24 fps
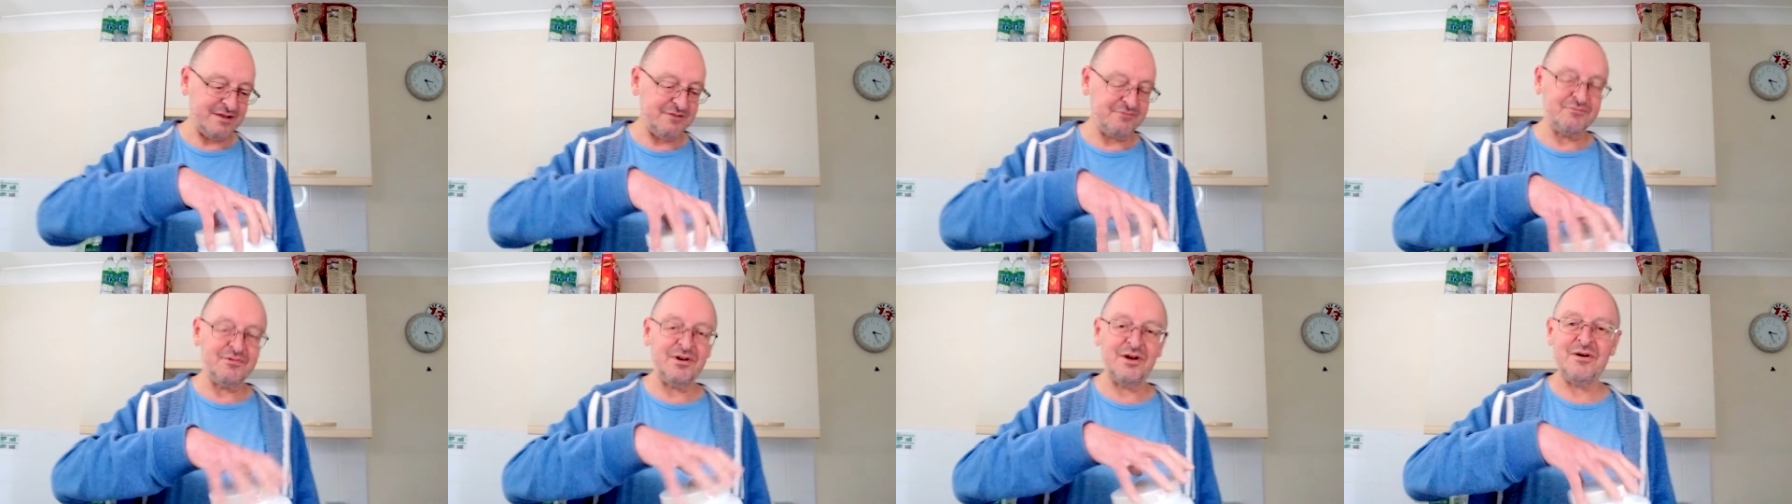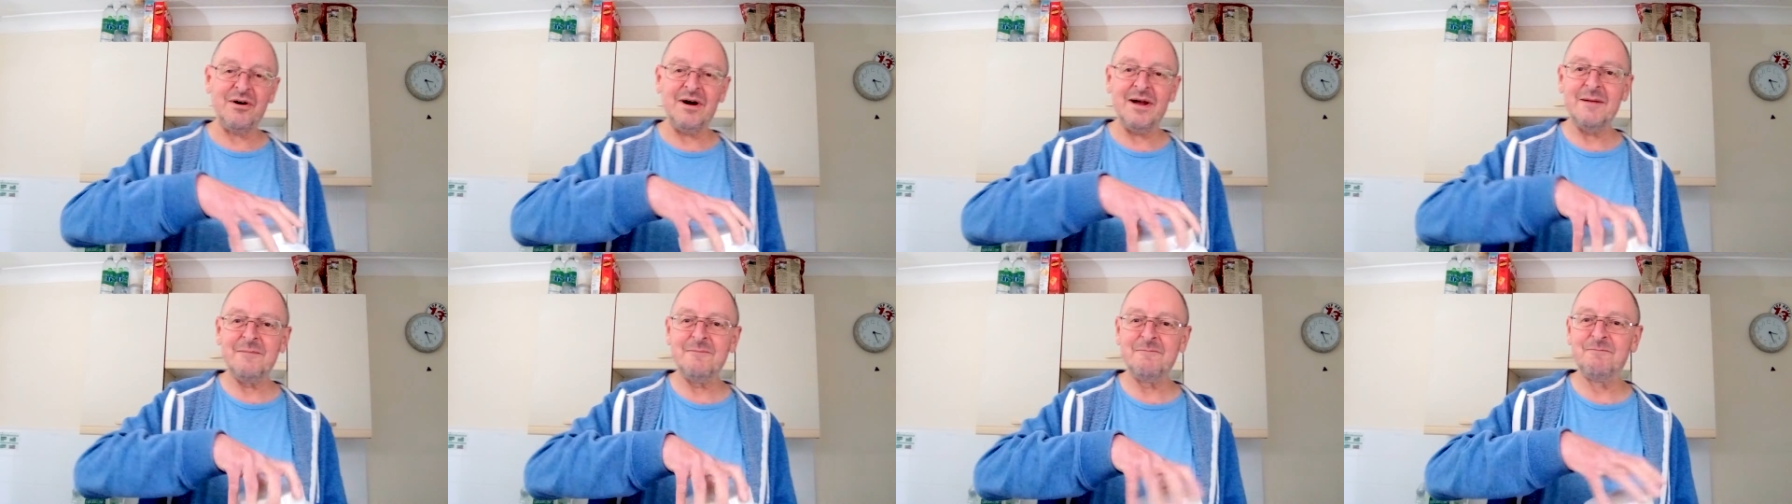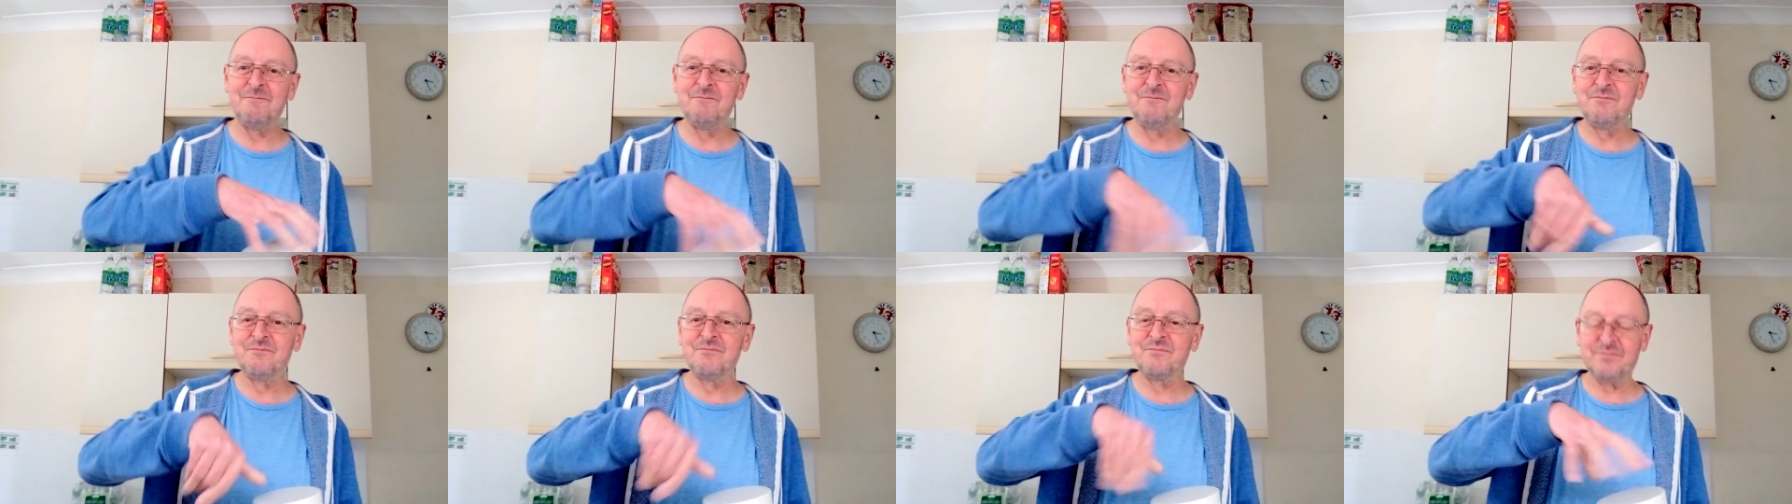Right.
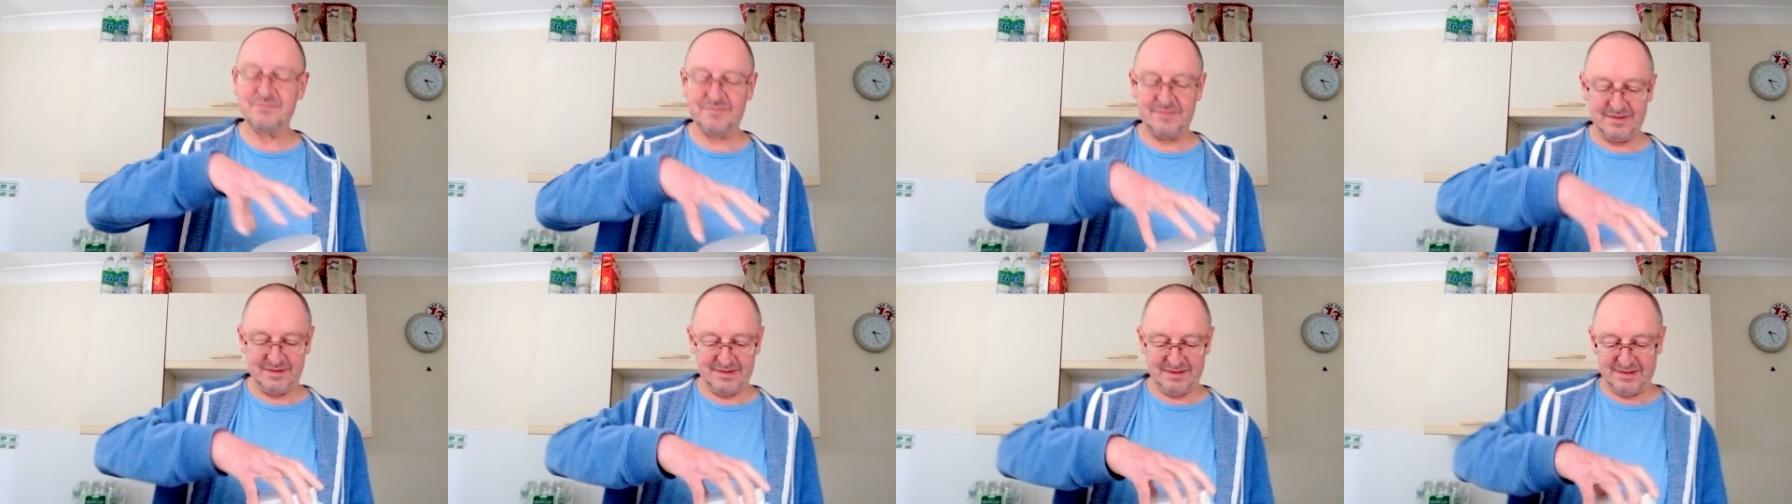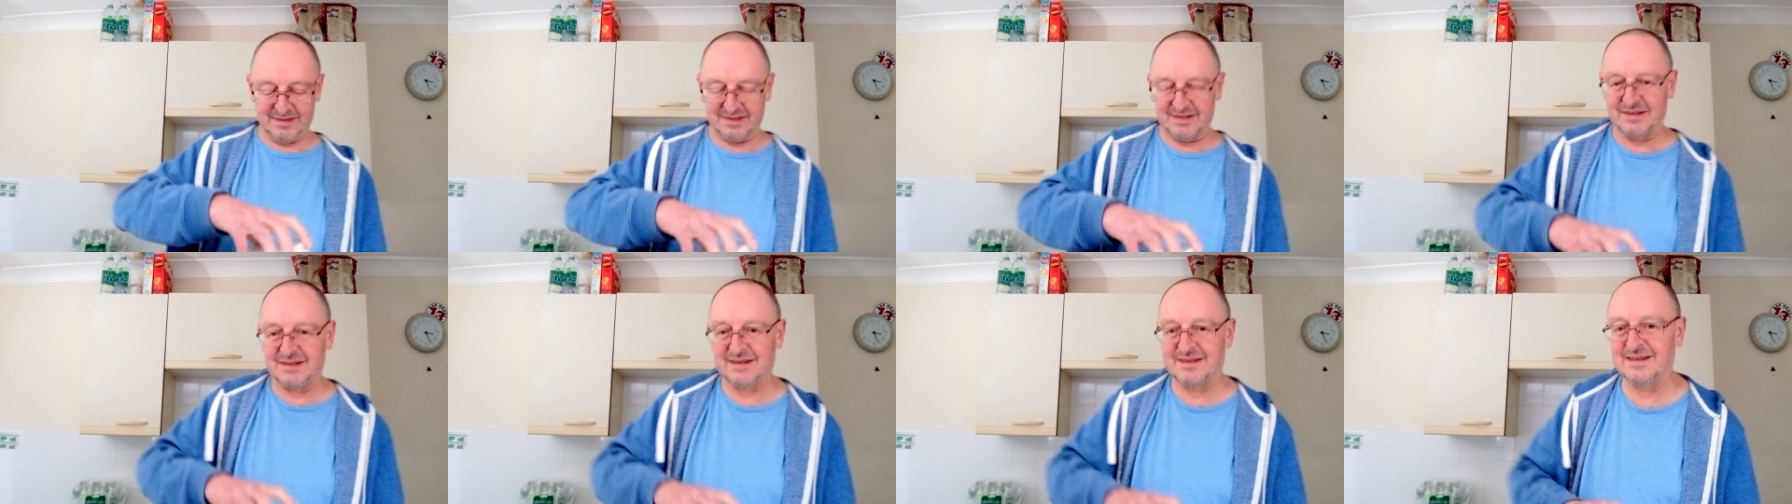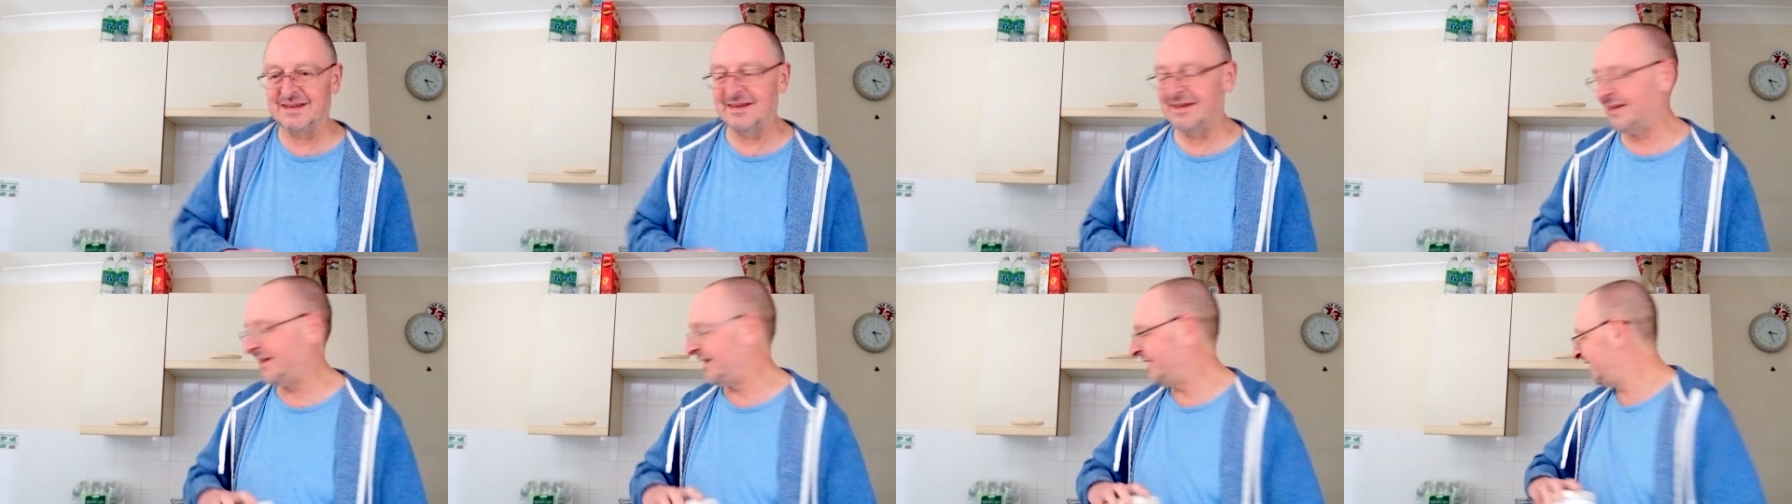
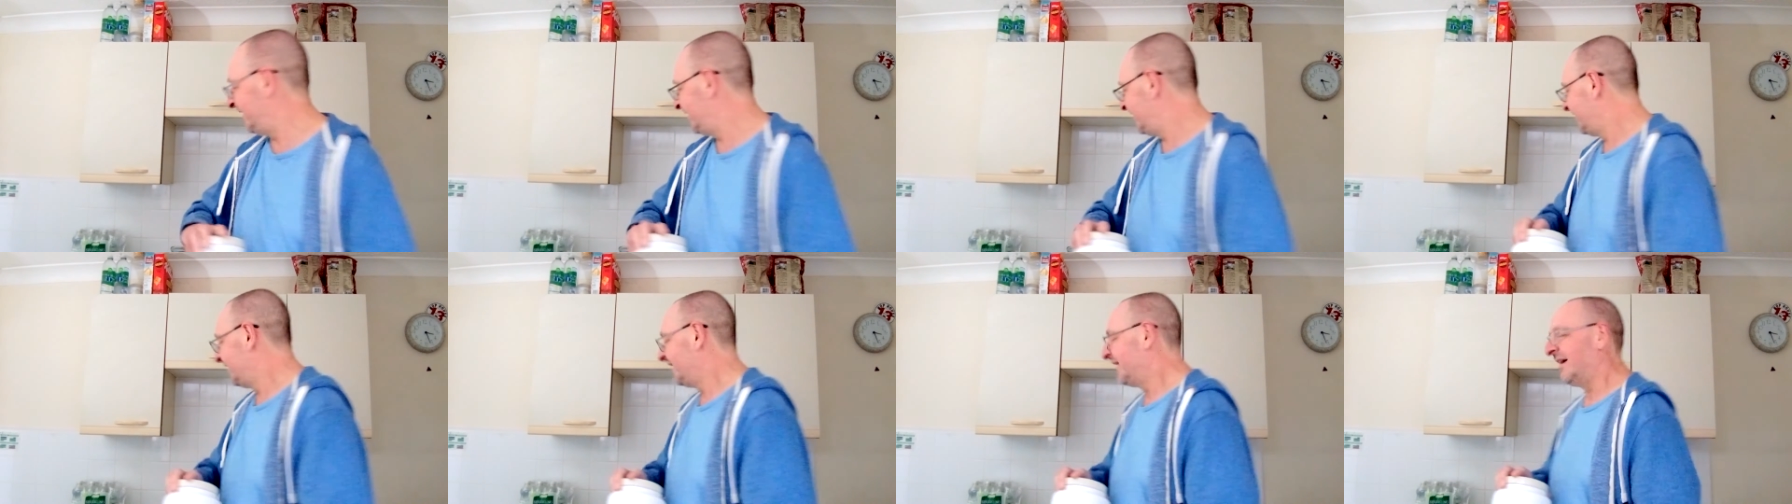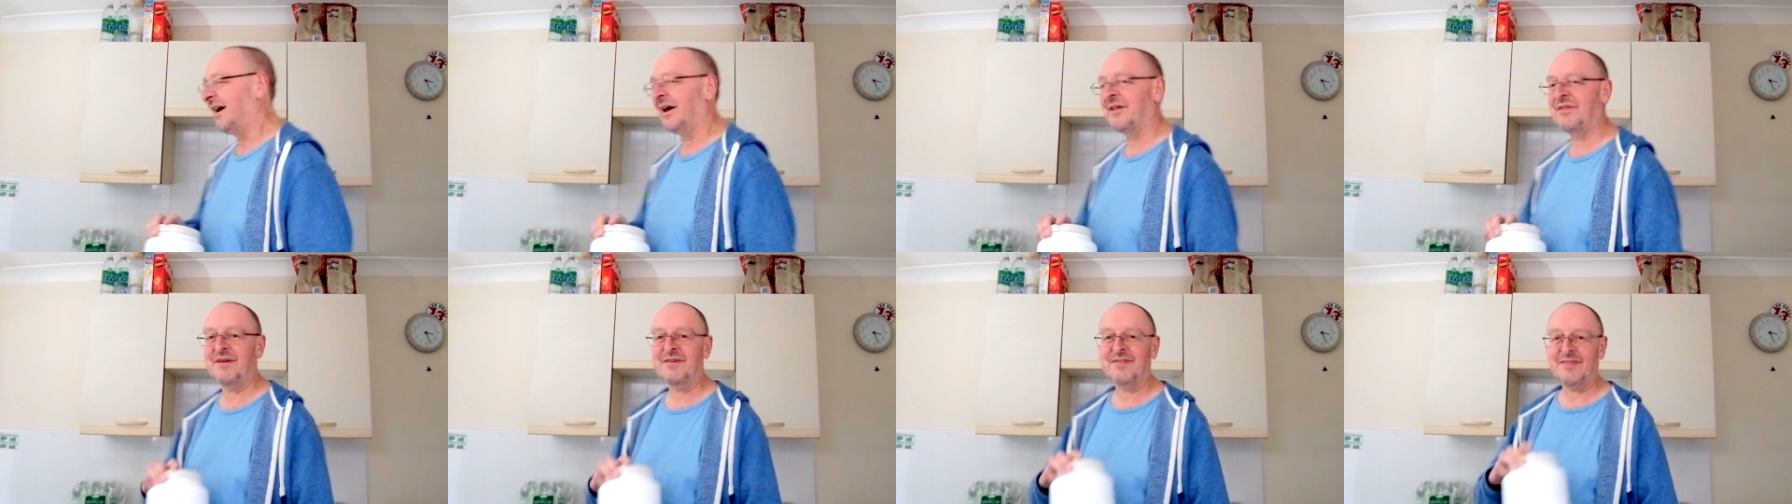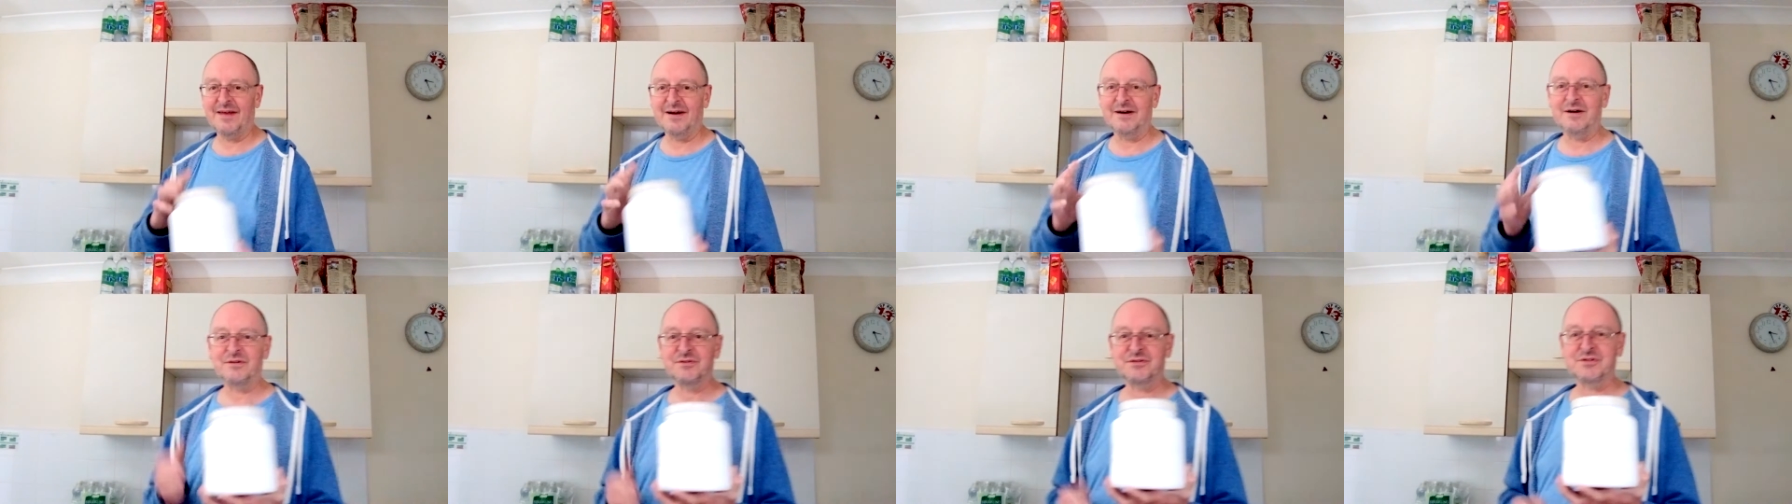I think
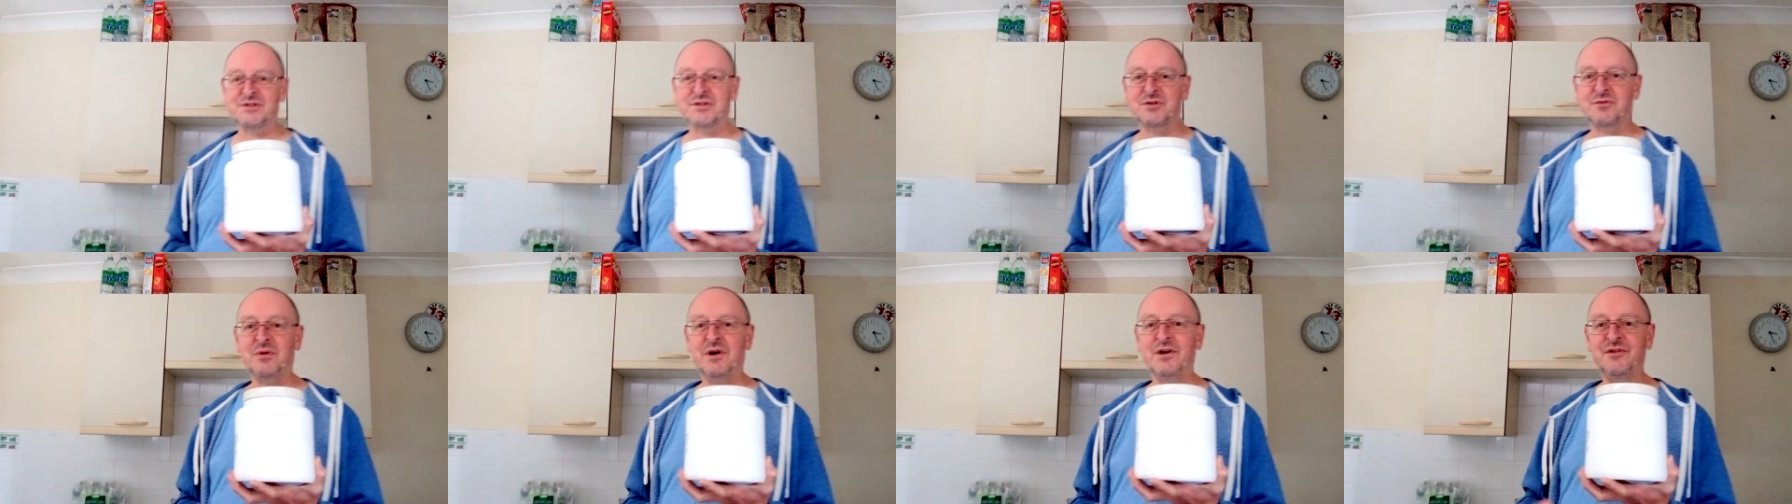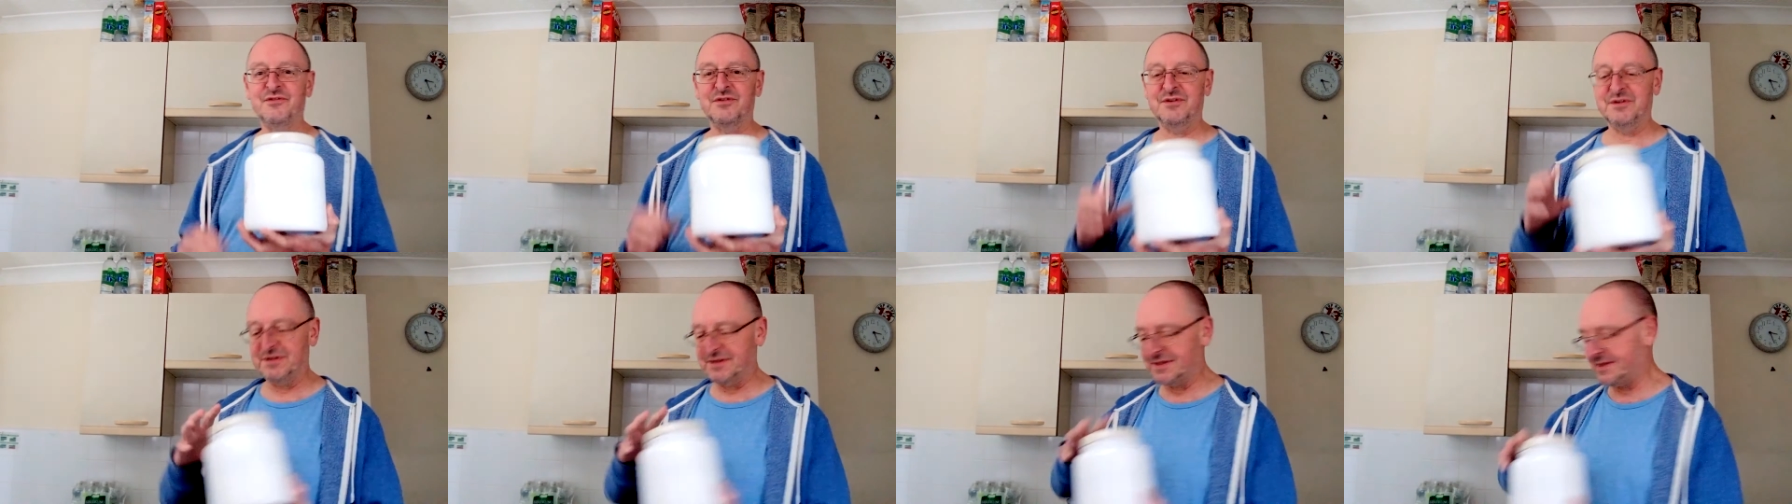that answers the question,